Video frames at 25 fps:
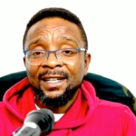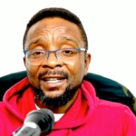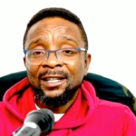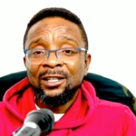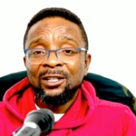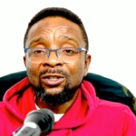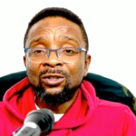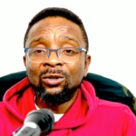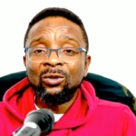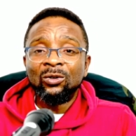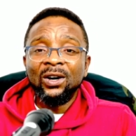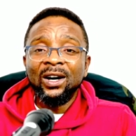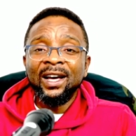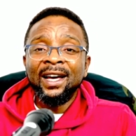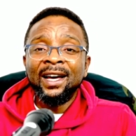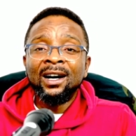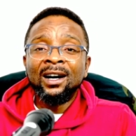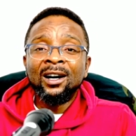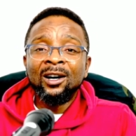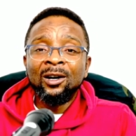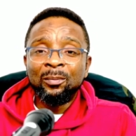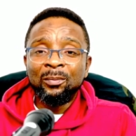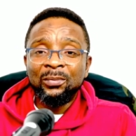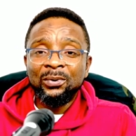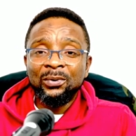to
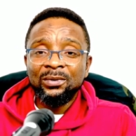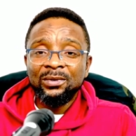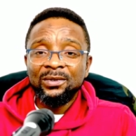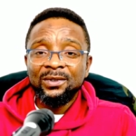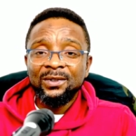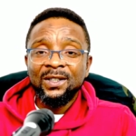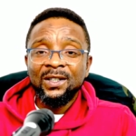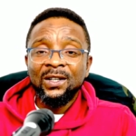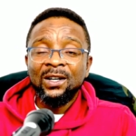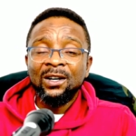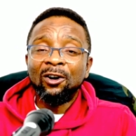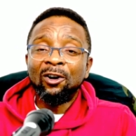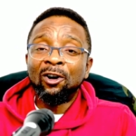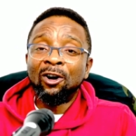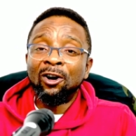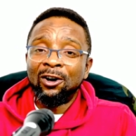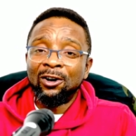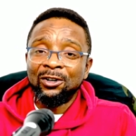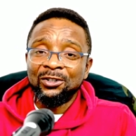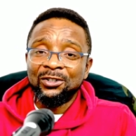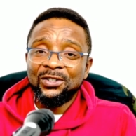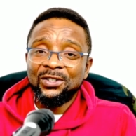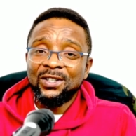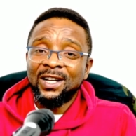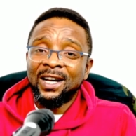help
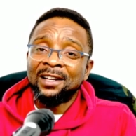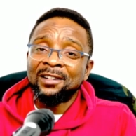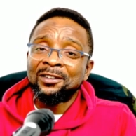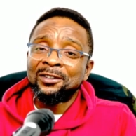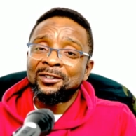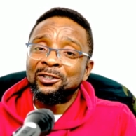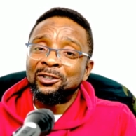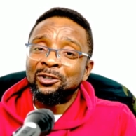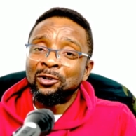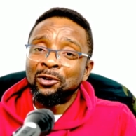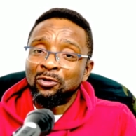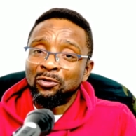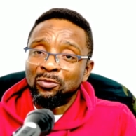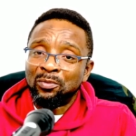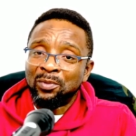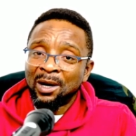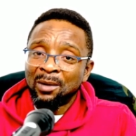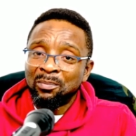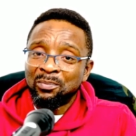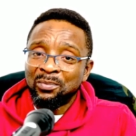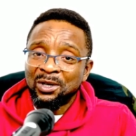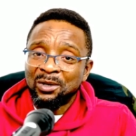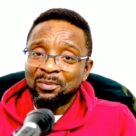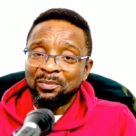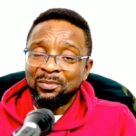us as Yoruba
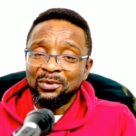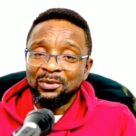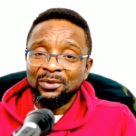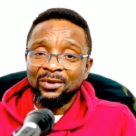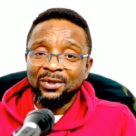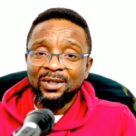people